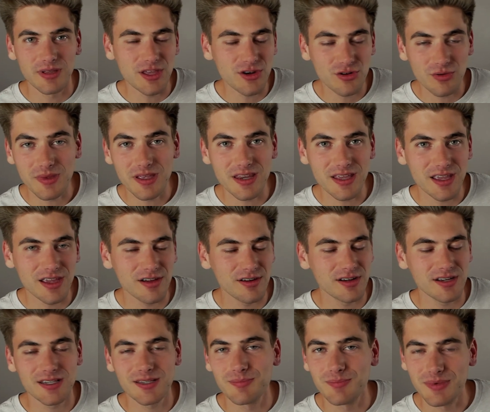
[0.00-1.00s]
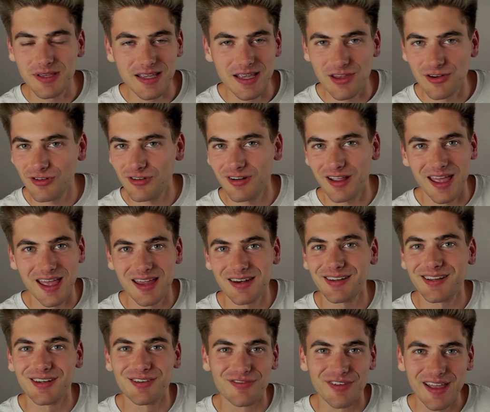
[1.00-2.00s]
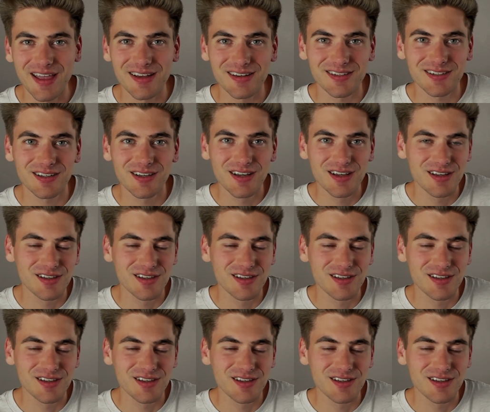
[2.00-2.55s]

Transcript: intermediaries, beginner, and advanced.